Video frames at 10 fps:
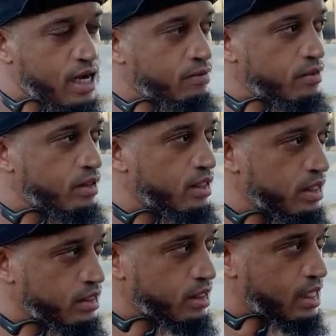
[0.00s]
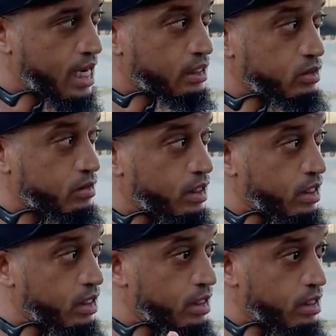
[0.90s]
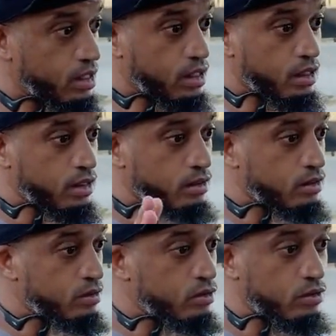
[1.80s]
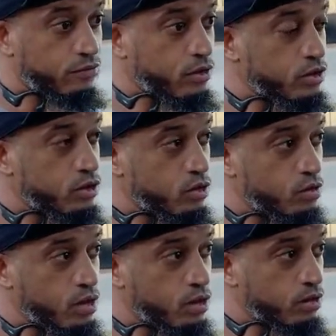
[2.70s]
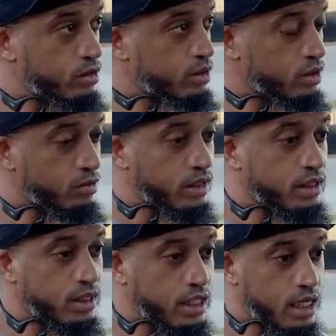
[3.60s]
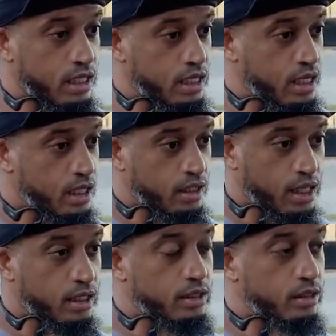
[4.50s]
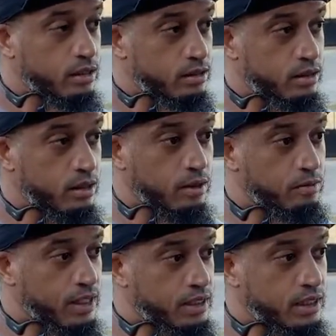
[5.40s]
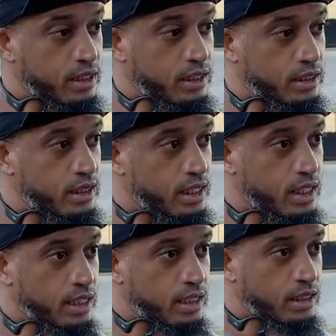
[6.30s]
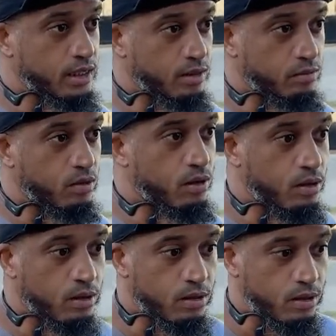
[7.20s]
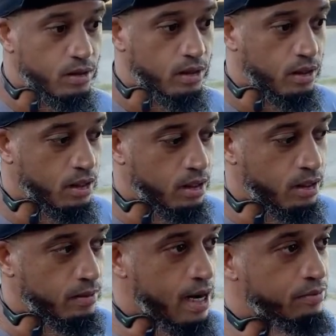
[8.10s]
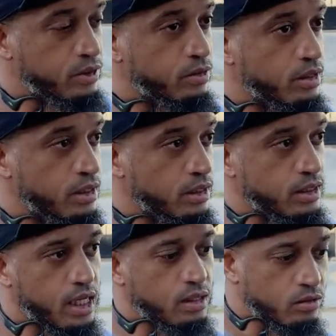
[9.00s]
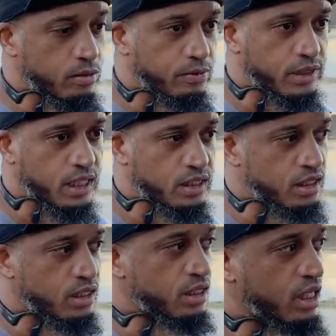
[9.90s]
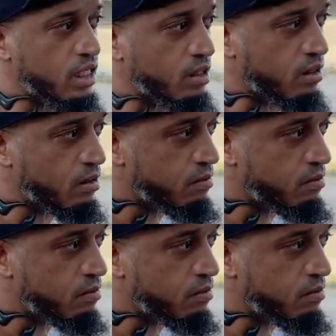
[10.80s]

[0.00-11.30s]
traveling, it's an actual like a universal world situation that lighter your skin complexion is the more opportunities that you potentially can